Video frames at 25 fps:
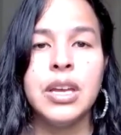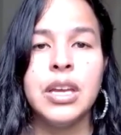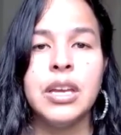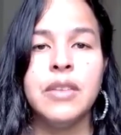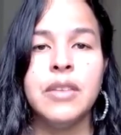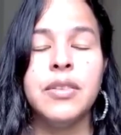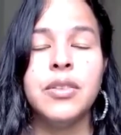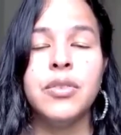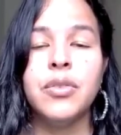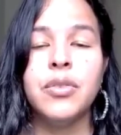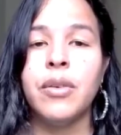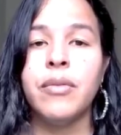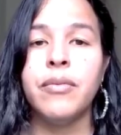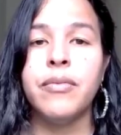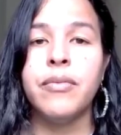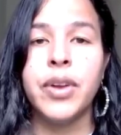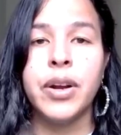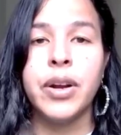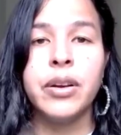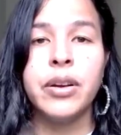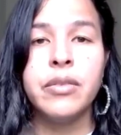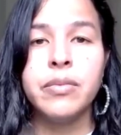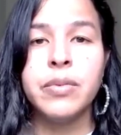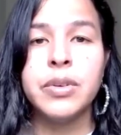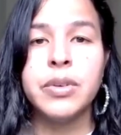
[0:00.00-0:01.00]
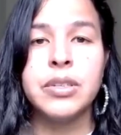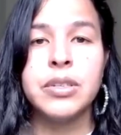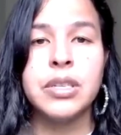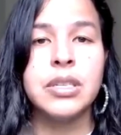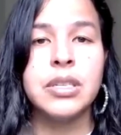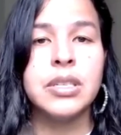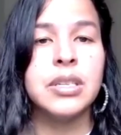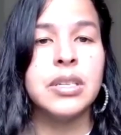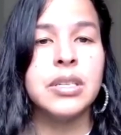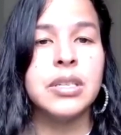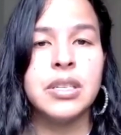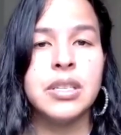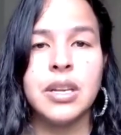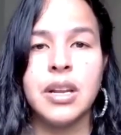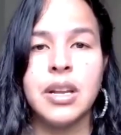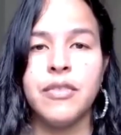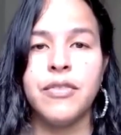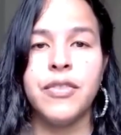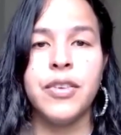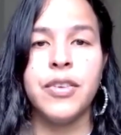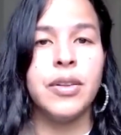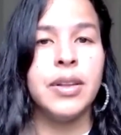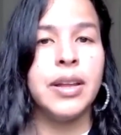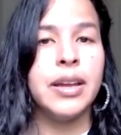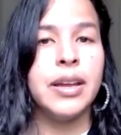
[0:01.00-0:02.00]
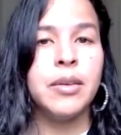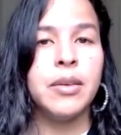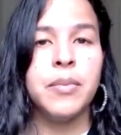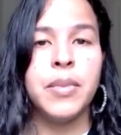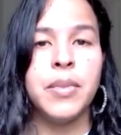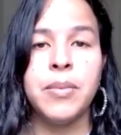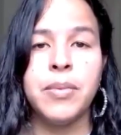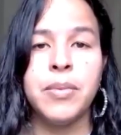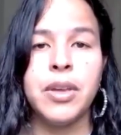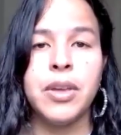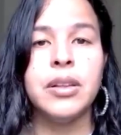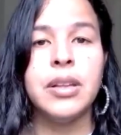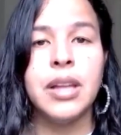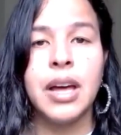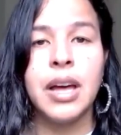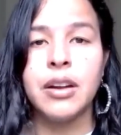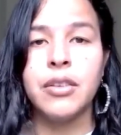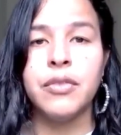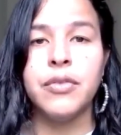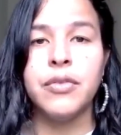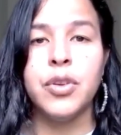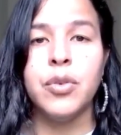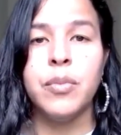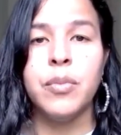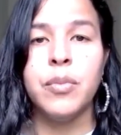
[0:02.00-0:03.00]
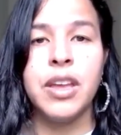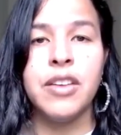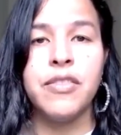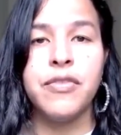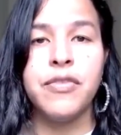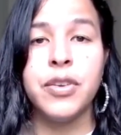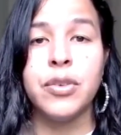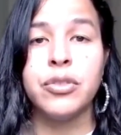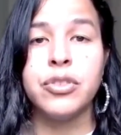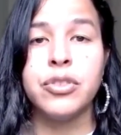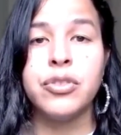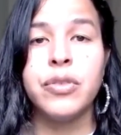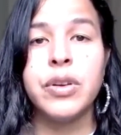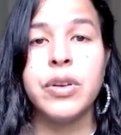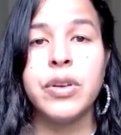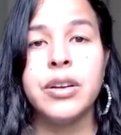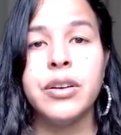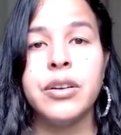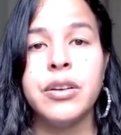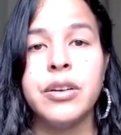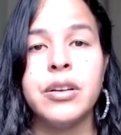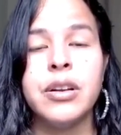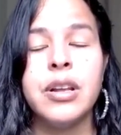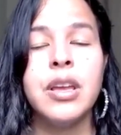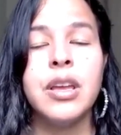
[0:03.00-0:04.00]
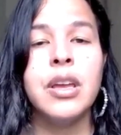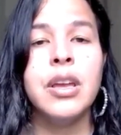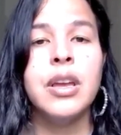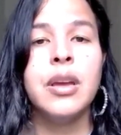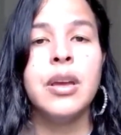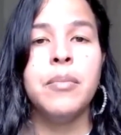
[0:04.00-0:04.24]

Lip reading: even though I'm very resistant, and I feel like maybe a lot of you may feel triggered,